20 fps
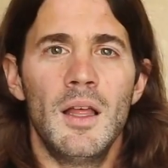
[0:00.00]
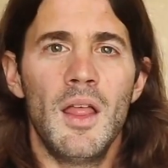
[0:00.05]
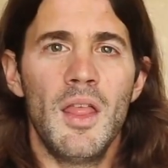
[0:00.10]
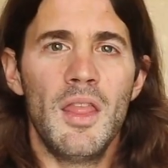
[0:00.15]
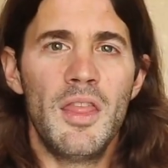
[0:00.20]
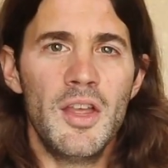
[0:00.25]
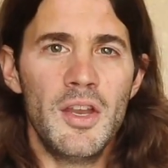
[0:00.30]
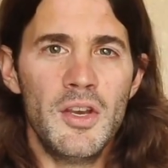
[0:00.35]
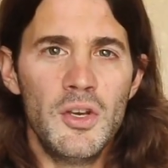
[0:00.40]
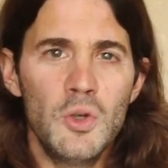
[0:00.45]

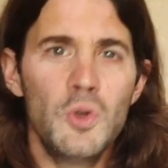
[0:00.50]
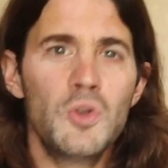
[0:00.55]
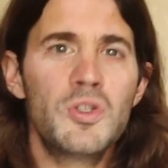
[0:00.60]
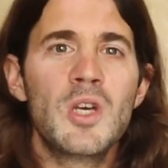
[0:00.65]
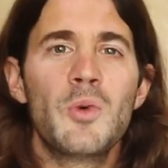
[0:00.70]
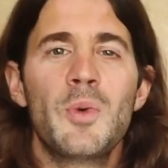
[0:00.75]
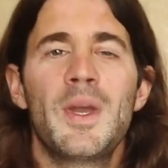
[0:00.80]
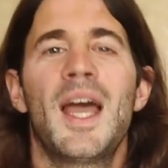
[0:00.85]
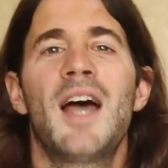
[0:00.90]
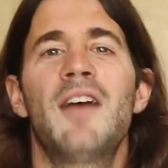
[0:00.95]
The news
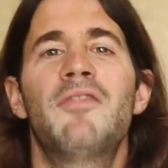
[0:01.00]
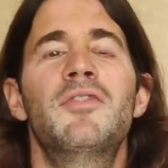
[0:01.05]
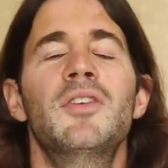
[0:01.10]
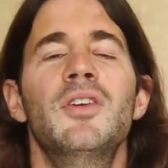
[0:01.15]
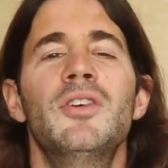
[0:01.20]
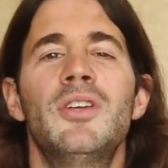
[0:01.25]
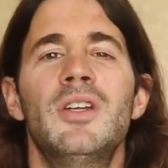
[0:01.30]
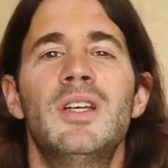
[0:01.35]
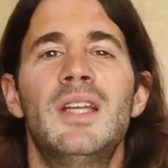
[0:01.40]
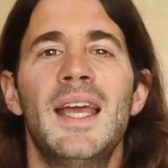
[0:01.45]
that we have for
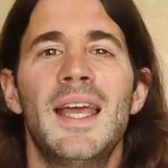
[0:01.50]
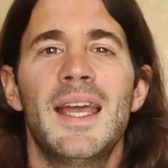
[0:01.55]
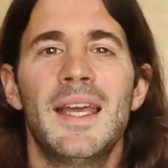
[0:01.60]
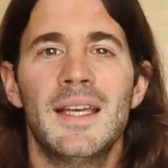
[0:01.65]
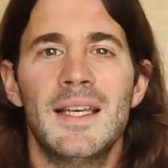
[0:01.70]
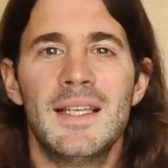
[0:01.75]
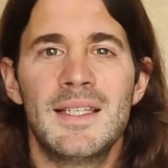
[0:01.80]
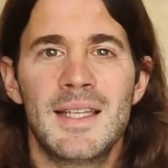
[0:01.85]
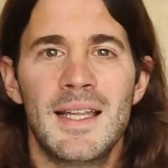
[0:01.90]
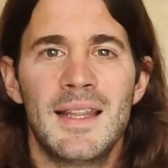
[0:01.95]
you today
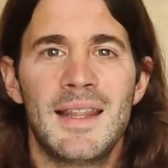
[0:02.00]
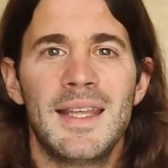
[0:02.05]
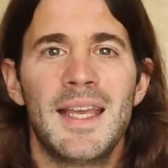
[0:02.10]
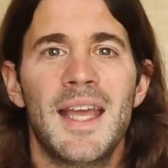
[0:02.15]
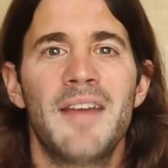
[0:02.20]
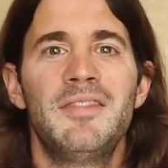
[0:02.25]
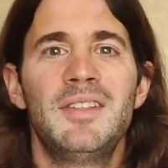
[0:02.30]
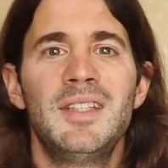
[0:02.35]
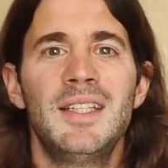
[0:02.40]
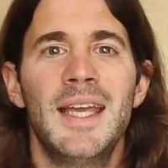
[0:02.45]
is that the
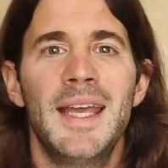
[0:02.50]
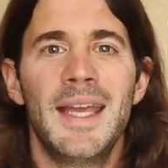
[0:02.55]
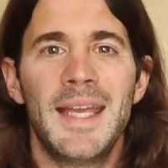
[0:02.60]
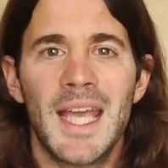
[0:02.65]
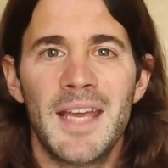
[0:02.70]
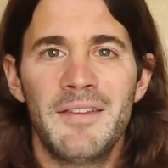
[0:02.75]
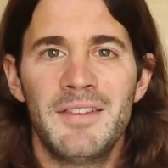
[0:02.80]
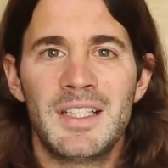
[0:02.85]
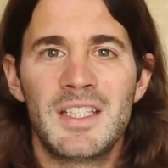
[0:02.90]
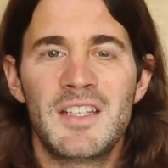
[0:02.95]
FDA
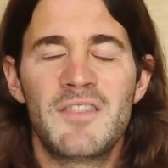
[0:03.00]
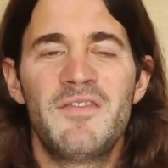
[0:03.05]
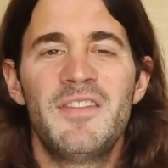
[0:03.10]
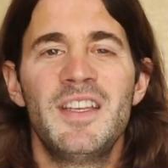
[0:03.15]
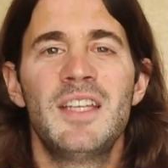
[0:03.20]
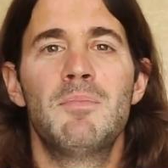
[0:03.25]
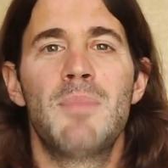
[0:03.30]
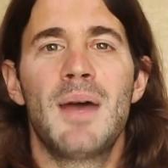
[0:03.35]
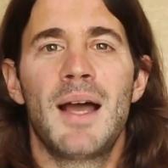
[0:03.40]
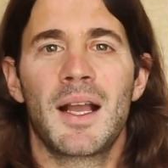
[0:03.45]
gave its
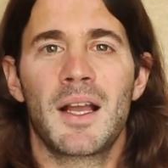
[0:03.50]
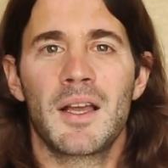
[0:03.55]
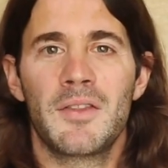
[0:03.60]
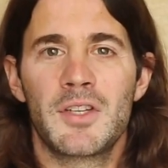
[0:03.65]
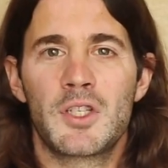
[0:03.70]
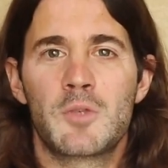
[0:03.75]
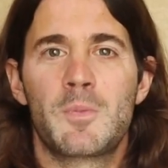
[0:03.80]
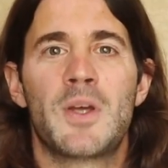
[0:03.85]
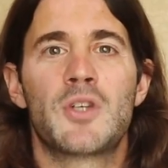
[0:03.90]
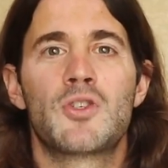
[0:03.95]
feedback on the
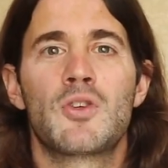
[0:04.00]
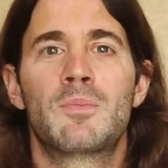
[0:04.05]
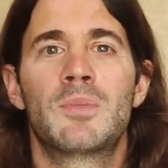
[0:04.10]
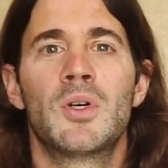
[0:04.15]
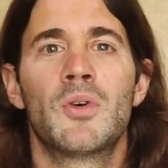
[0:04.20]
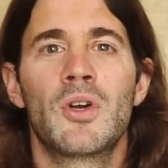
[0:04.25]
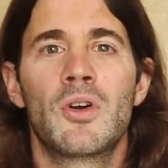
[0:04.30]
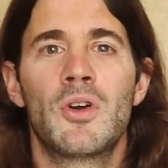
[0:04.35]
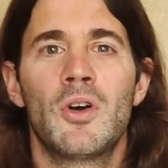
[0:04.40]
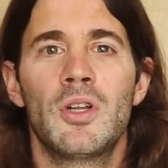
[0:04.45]
special
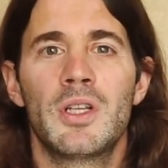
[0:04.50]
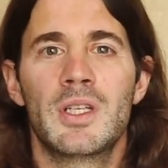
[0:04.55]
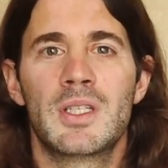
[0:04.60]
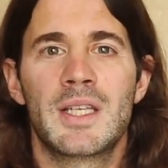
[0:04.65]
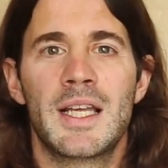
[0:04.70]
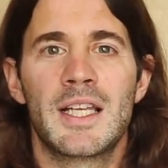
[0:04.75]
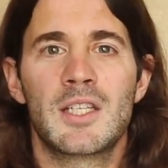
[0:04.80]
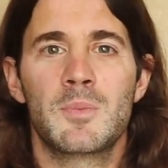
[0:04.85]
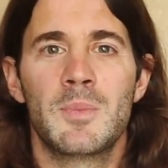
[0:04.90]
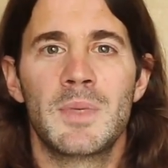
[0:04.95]
protocol
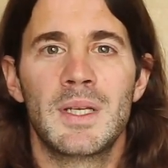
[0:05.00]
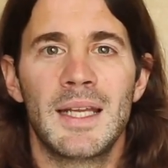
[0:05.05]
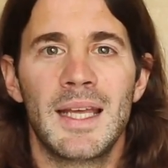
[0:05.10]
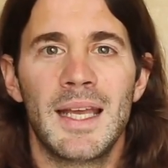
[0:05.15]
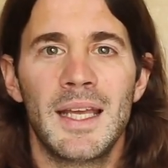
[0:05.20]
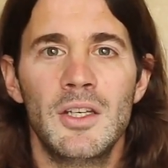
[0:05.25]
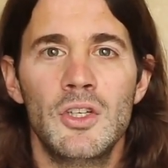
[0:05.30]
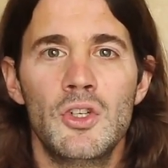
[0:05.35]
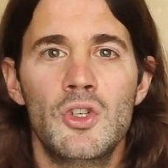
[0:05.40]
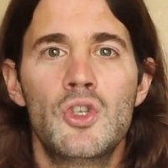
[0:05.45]
assessment
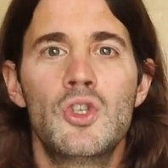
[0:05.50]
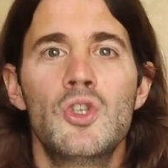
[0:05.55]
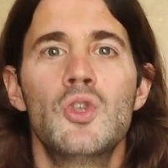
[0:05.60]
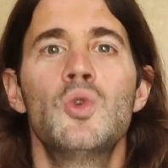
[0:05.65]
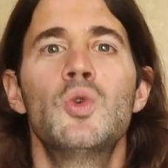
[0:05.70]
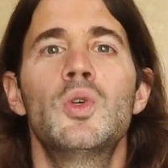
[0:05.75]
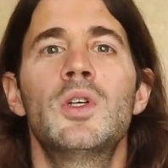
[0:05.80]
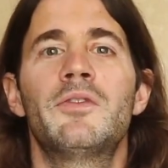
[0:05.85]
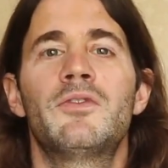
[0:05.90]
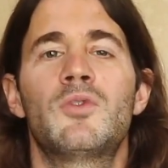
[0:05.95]
in
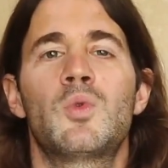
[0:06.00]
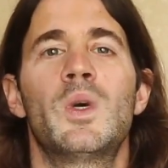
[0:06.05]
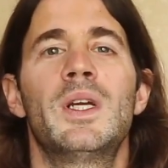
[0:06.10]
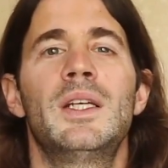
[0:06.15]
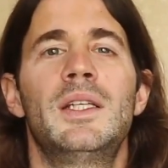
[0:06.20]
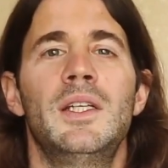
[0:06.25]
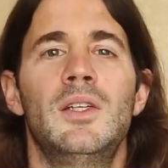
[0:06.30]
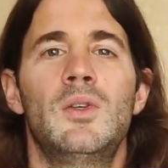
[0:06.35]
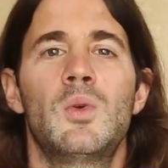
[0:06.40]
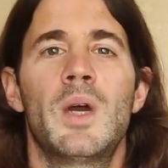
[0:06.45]
June of
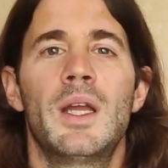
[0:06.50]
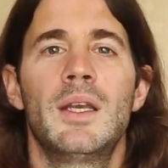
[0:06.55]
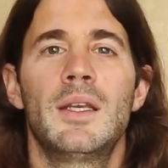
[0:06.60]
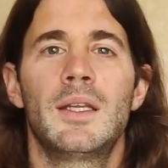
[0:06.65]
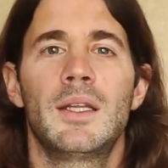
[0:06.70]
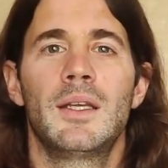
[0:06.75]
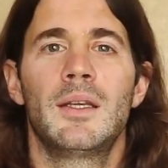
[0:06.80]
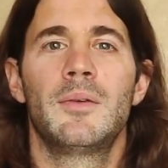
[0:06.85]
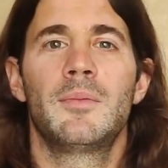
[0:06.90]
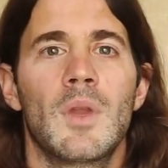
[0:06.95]

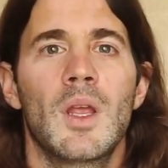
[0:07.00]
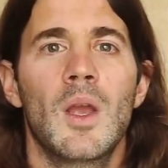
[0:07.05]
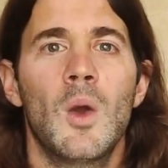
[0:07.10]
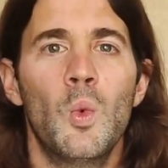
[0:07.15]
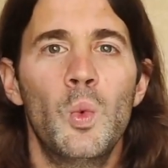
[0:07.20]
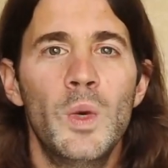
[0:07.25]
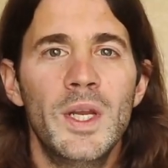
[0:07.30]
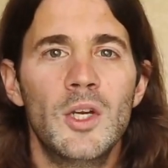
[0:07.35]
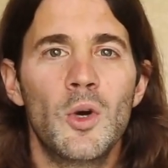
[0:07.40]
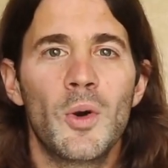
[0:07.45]
2020.
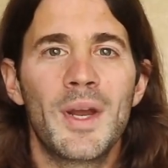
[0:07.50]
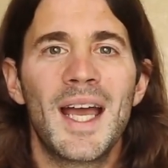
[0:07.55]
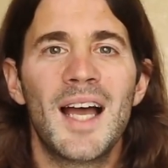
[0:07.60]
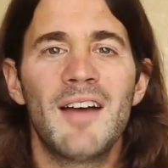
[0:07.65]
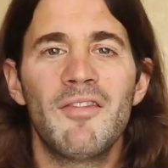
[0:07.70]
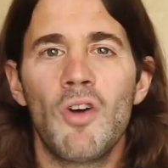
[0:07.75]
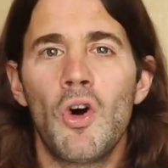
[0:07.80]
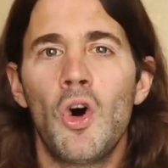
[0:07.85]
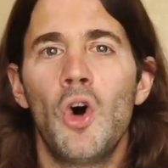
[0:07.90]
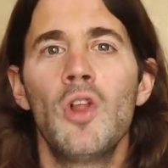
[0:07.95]
We don't
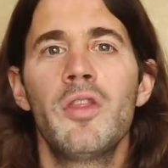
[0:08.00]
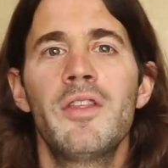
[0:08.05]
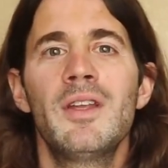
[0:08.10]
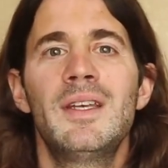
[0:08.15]
have all the